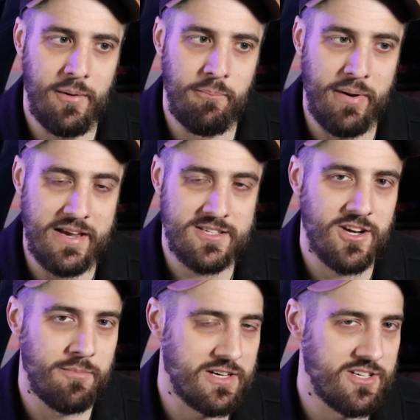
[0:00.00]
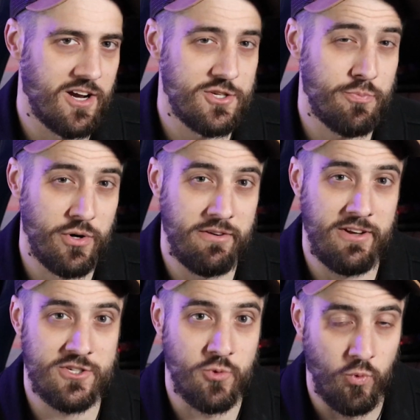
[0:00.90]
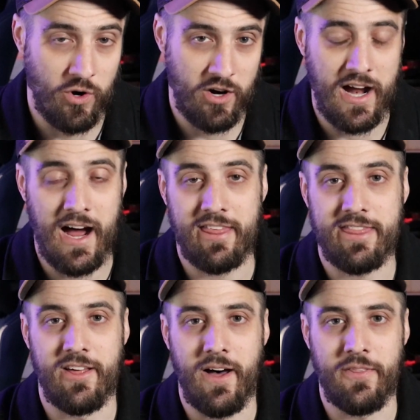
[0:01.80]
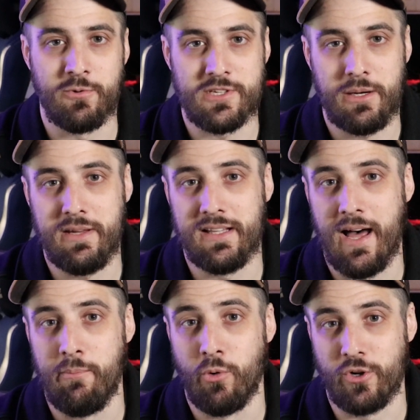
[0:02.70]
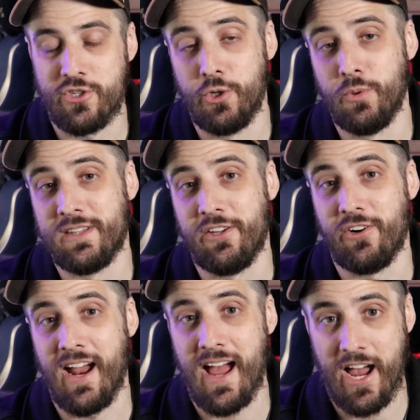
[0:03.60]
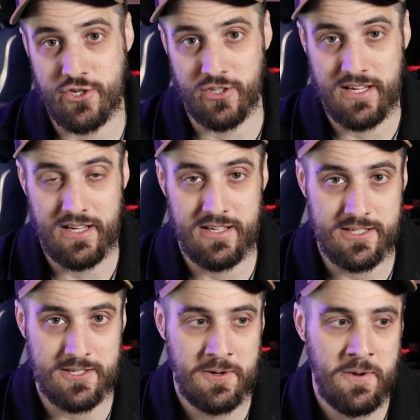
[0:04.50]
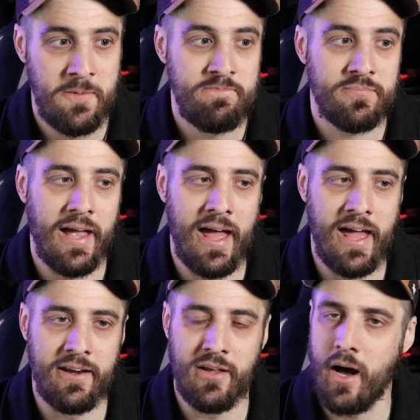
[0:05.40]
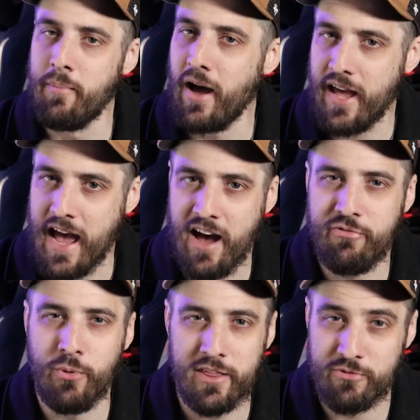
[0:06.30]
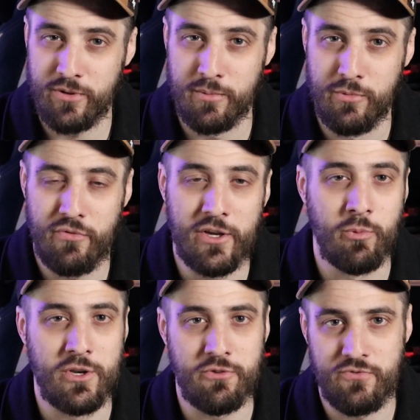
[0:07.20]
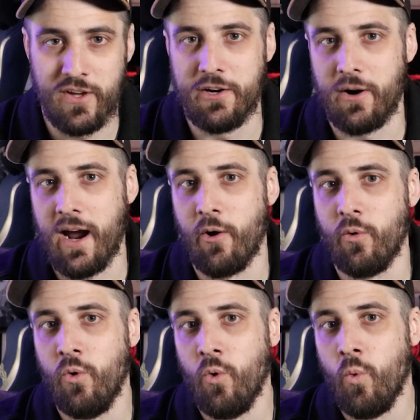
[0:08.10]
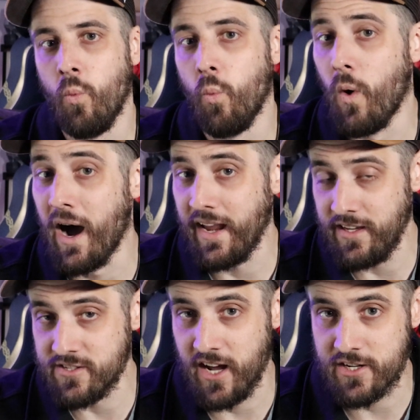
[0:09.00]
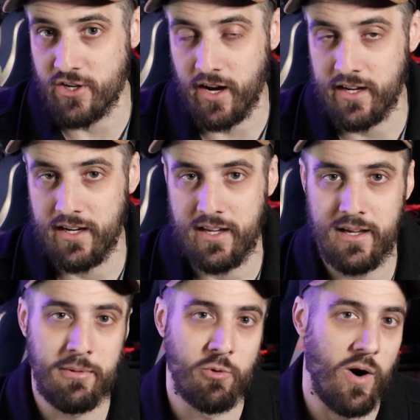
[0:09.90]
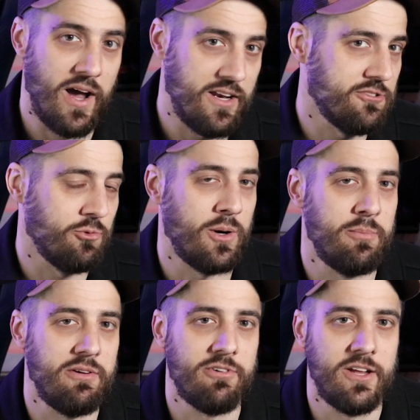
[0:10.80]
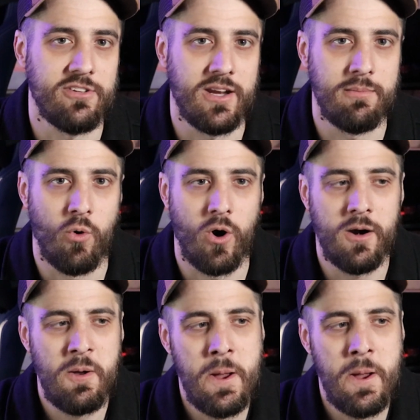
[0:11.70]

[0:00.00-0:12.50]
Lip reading: Based on McDonagh's previous work, I thought there was going to be a lot more to it than there actually is. And about halfway through the movie, when you figure out why he's not talking to him and why he doesn't want to be friends anymore,